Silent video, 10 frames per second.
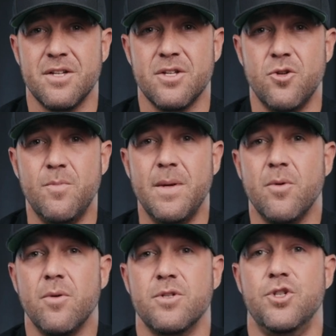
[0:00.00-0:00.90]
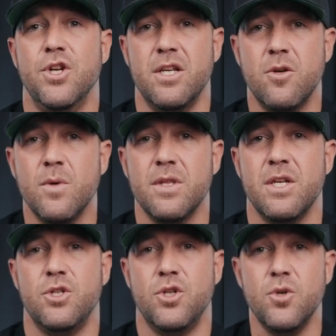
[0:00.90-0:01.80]
two people
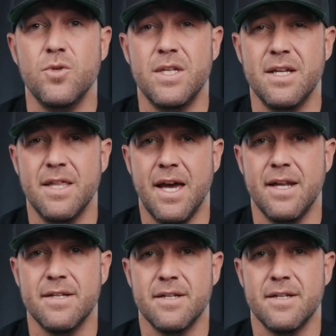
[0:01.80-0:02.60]
genuinely choosing that,